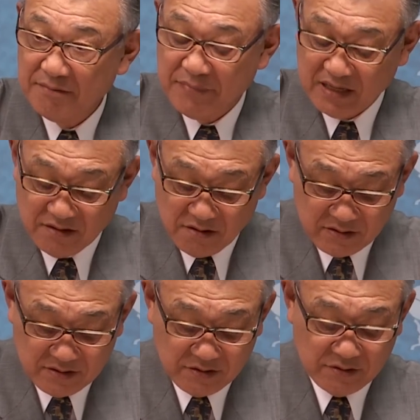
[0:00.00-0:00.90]
but
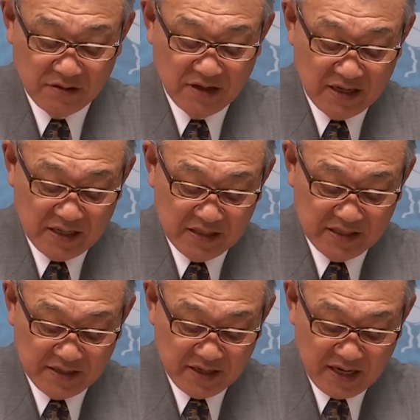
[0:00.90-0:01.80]
also
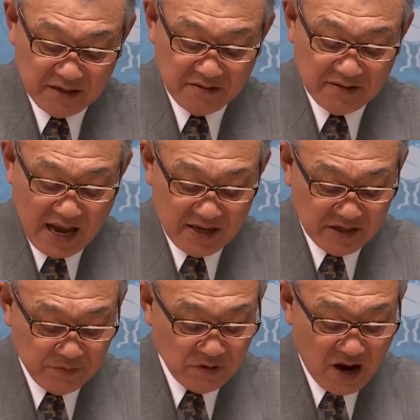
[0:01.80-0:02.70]
generate
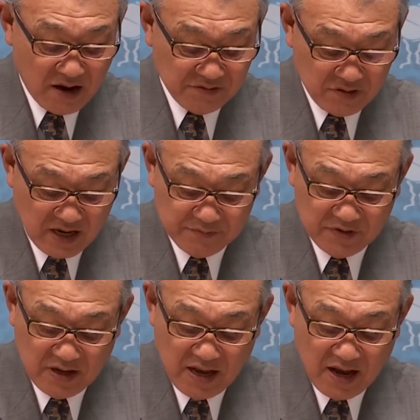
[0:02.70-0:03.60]
tangible outcomes
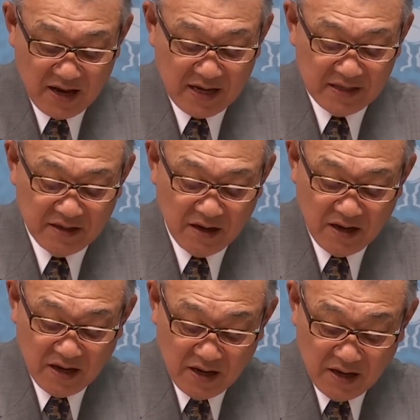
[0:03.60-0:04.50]
and
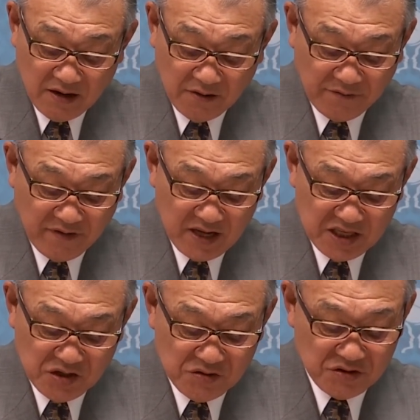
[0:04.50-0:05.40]
offer
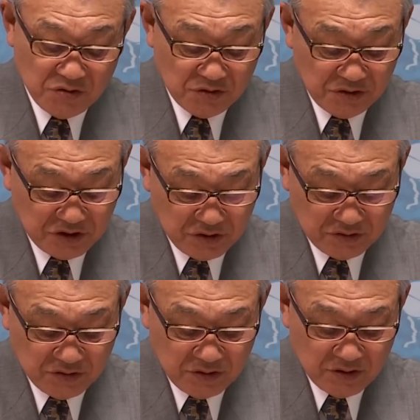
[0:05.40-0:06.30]
new
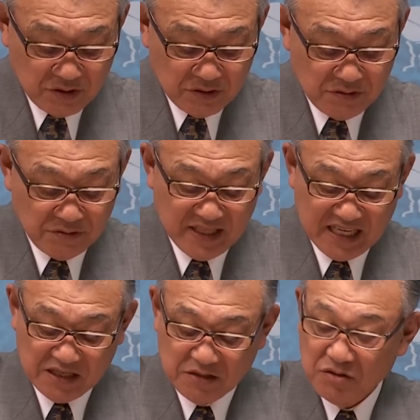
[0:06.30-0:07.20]
solutions to
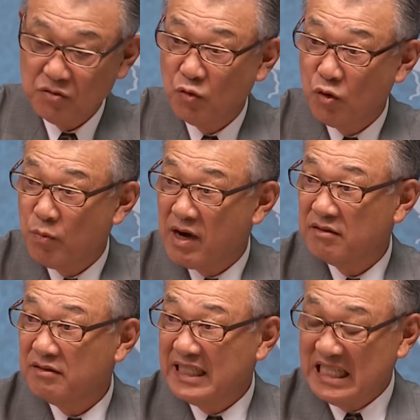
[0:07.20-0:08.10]
these
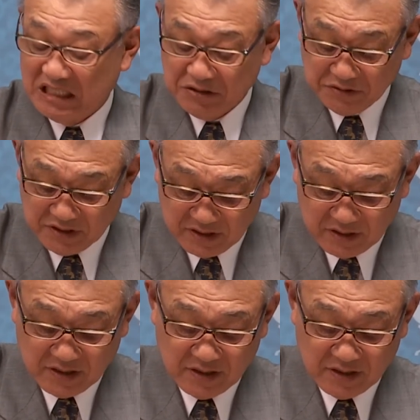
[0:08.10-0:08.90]
global issues.